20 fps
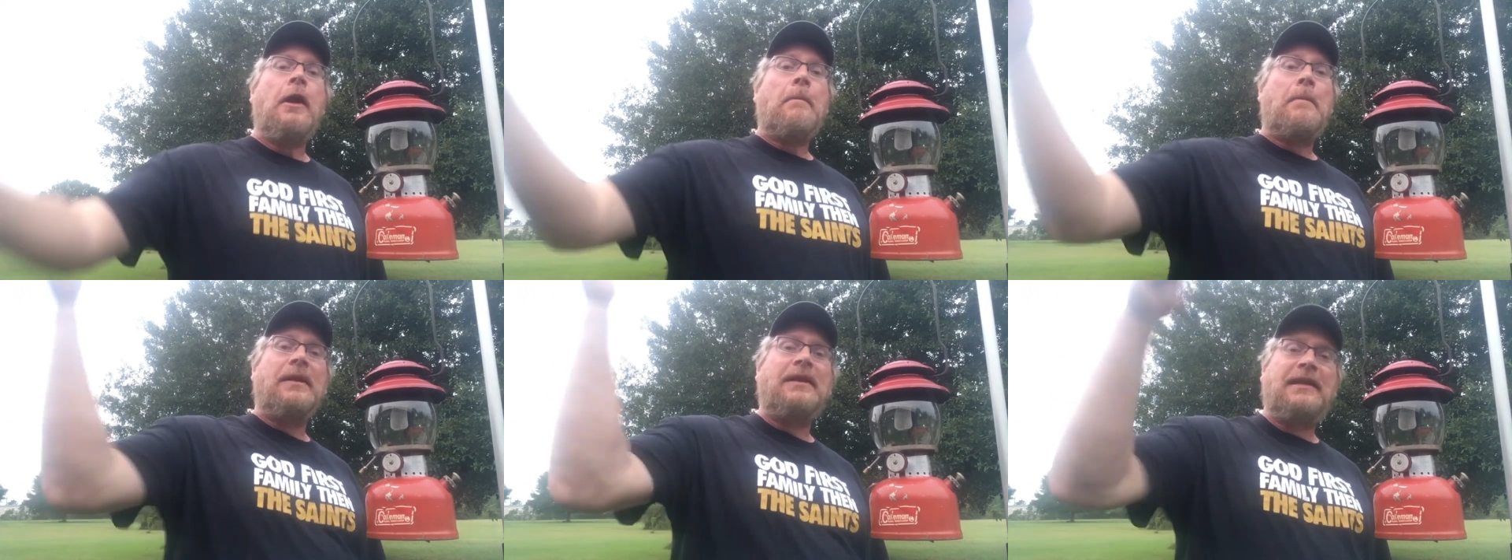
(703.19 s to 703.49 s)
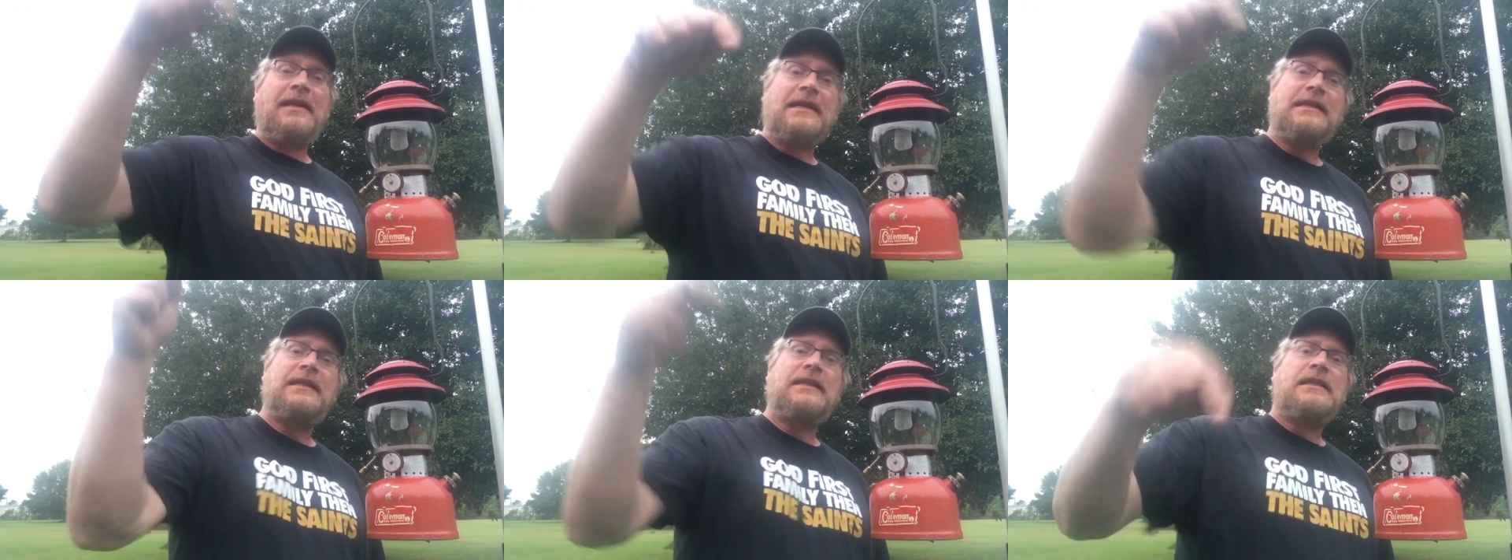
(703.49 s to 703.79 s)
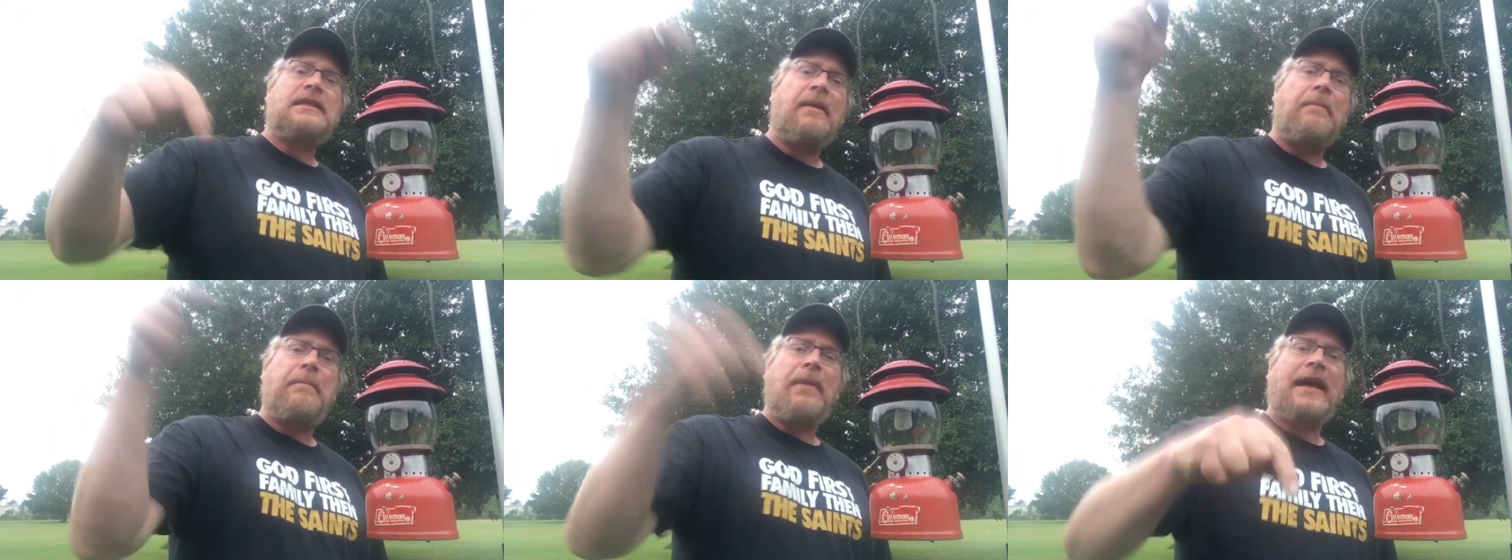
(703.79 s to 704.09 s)
but this
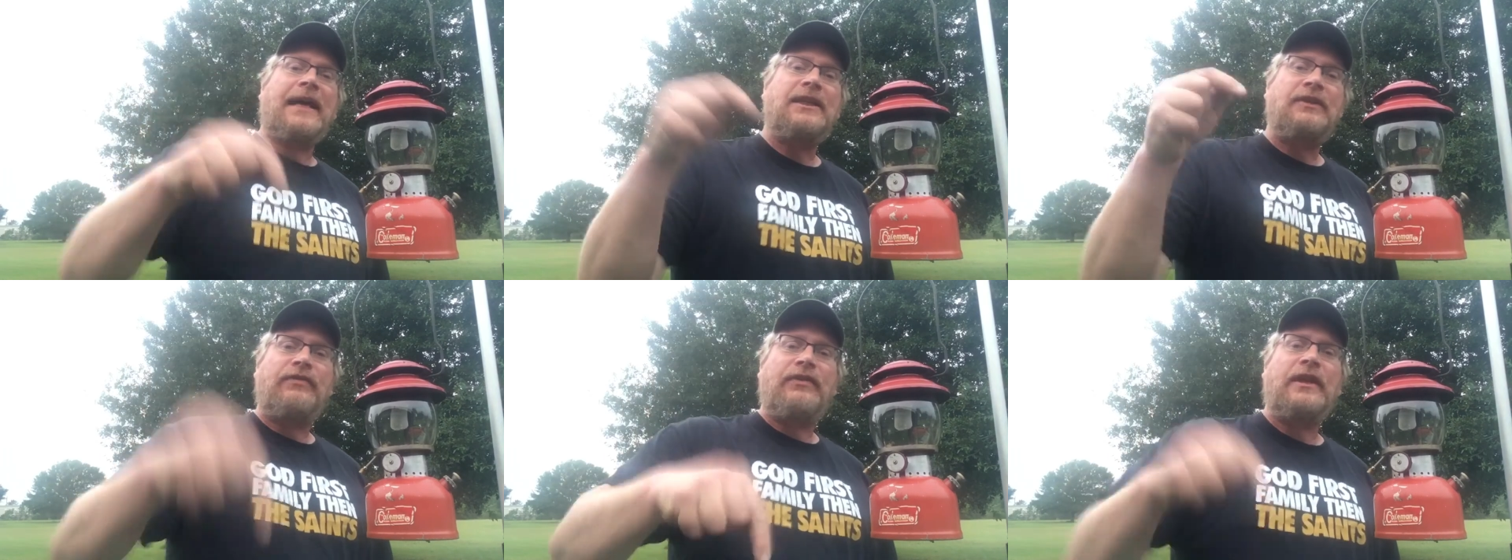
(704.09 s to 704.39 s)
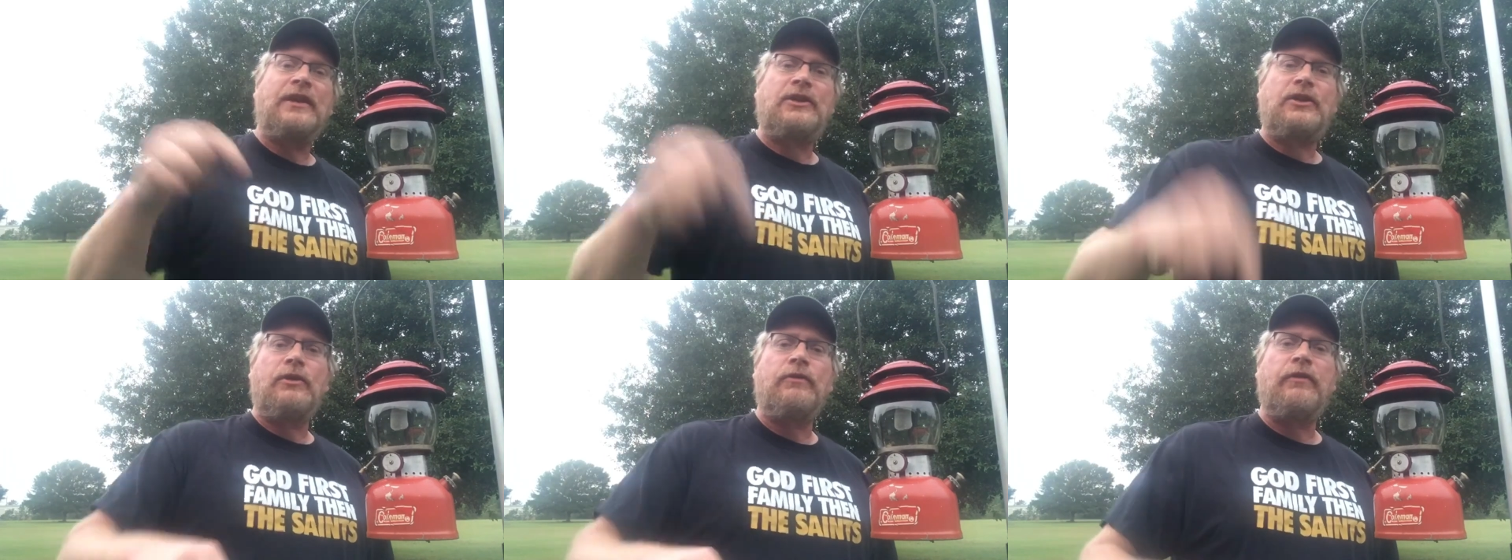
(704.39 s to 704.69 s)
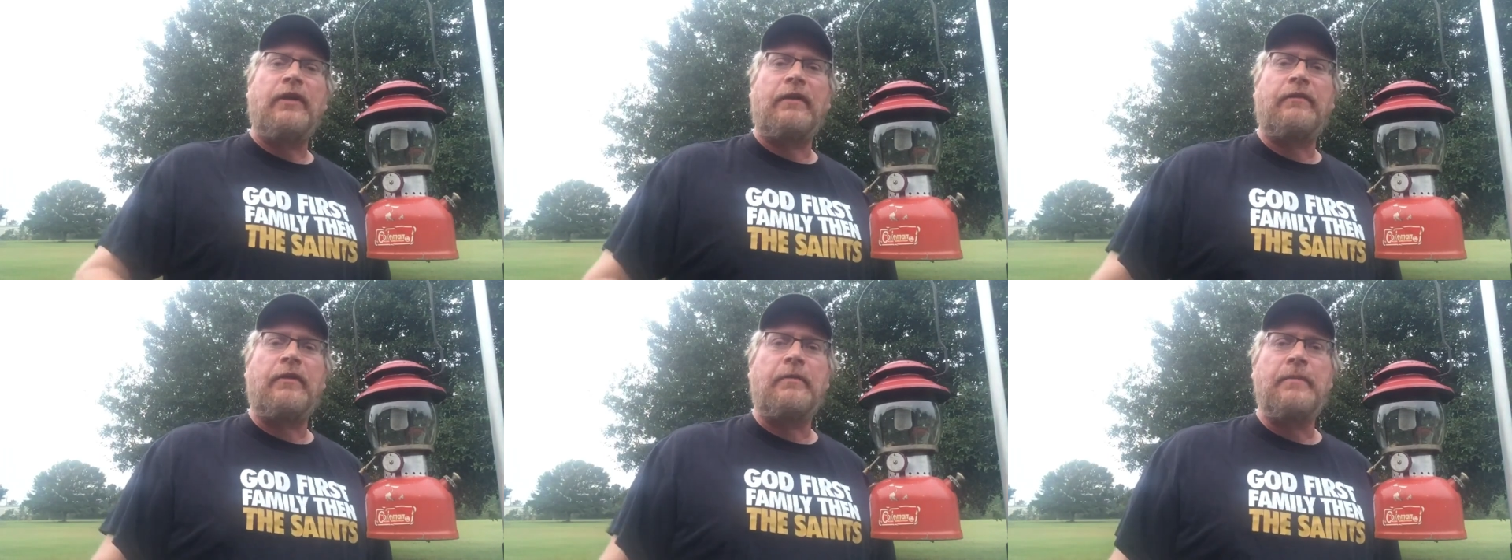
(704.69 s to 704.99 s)
is the best fish you've
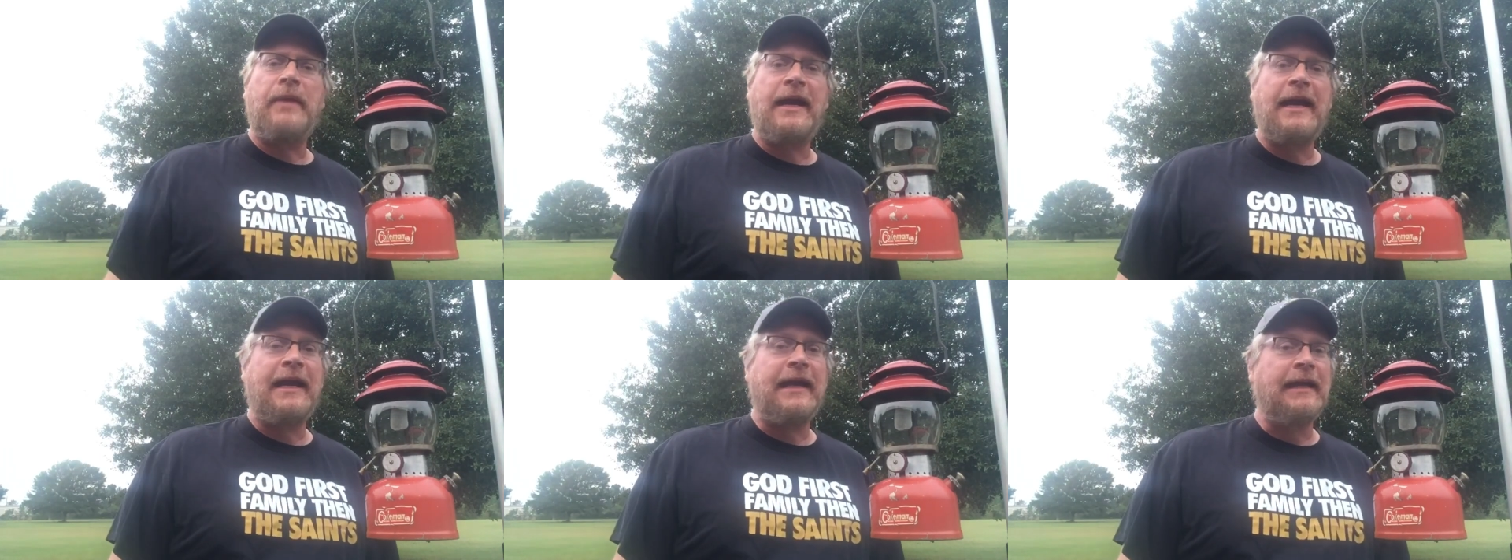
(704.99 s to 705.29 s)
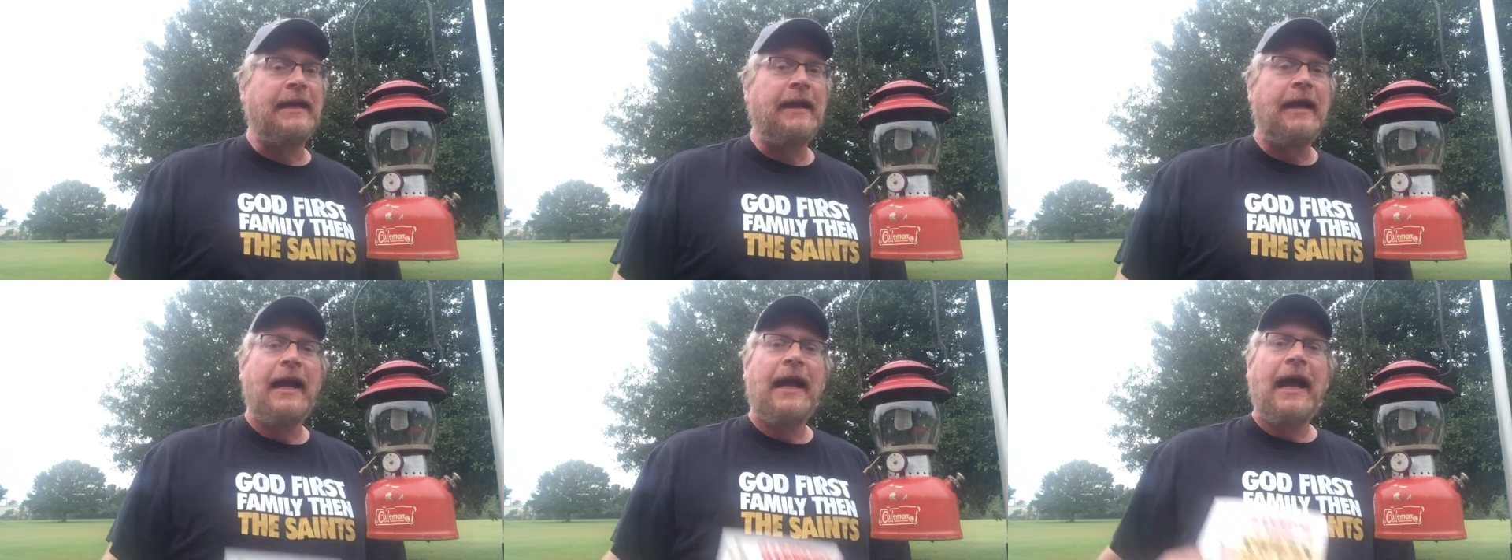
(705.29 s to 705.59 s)
ever made.